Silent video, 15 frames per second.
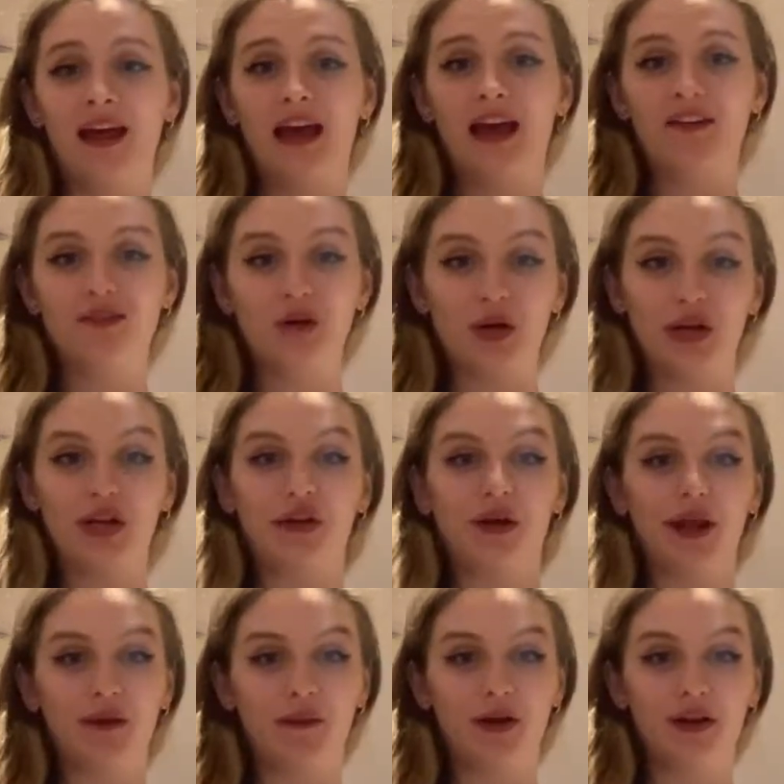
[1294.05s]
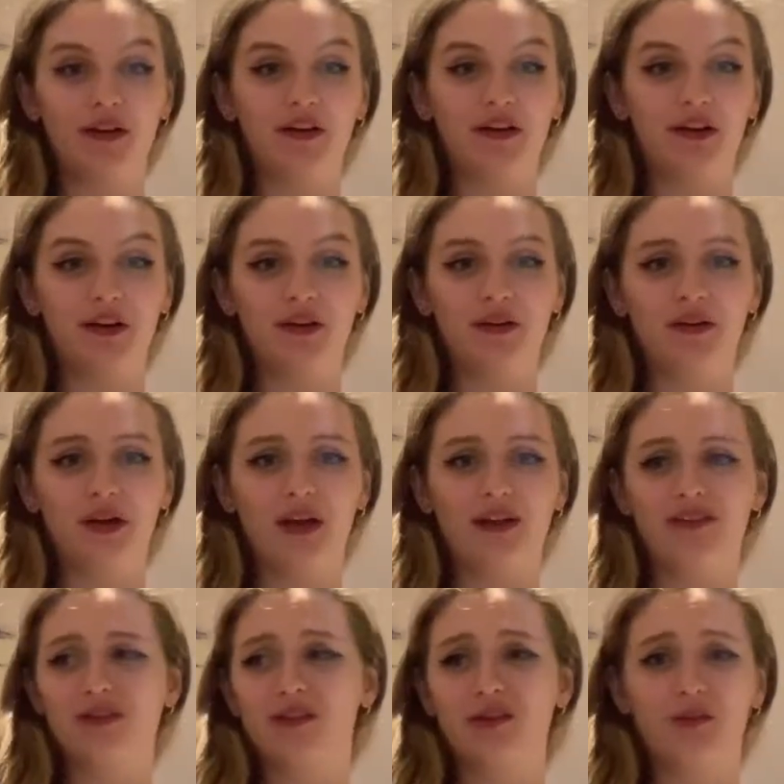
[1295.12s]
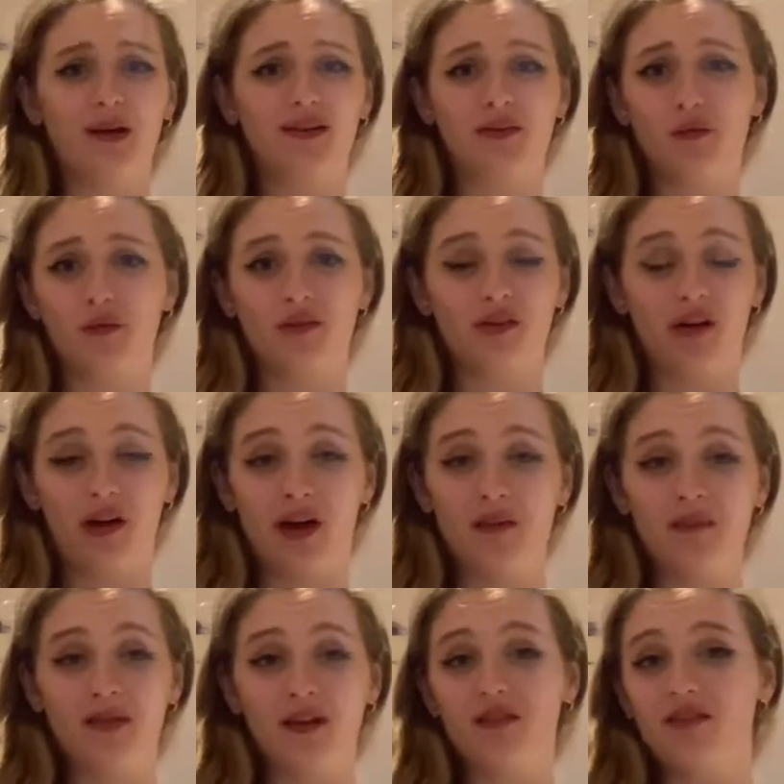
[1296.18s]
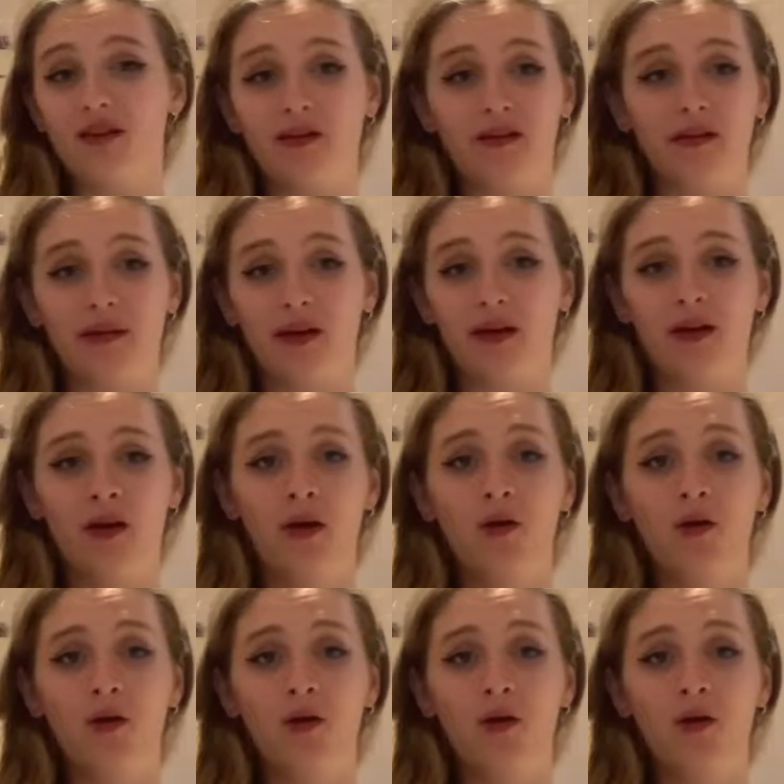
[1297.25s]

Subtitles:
is not going to do anyone any good, and it's just going to waste everyone's time, so just don't do it.